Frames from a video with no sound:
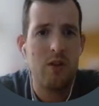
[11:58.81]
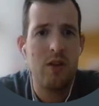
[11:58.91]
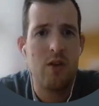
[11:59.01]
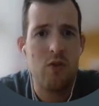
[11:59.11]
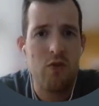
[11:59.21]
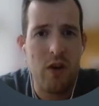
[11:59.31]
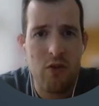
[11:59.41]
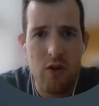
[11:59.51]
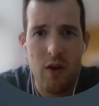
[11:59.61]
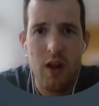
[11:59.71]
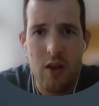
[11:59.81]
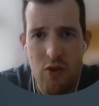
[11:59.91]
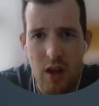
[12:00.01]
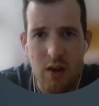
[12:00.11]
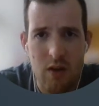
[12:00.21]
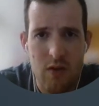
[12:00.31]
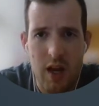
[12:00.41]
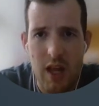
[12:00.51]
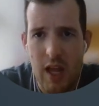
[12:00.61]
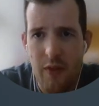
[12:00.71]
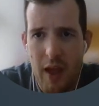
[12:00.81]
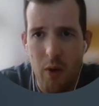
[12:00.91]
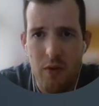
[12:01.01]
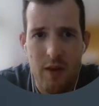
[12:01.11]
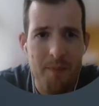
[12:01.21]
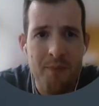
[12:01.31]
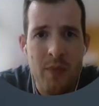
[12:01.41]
clear structure and agenda setting at the outset.